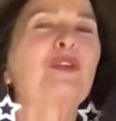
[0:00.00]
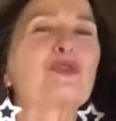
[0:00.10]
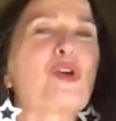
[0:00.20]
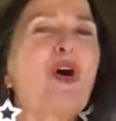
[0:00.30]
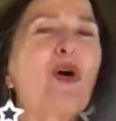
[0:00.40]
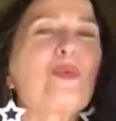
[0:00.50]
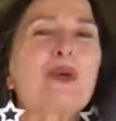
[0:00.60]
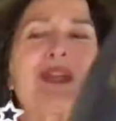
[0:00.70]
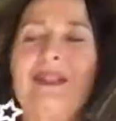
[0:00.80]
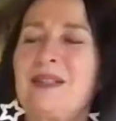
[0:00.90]
raw
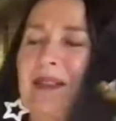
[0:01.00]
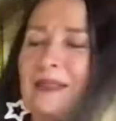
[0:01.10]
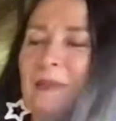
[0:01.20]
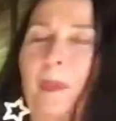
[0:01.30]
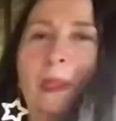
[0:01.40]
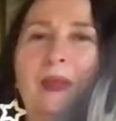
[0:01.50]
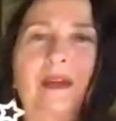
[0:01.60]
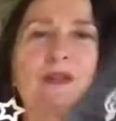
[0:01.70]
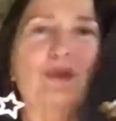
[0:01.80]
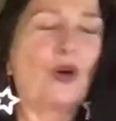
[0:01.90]
wind,
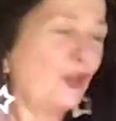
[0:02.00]
and raw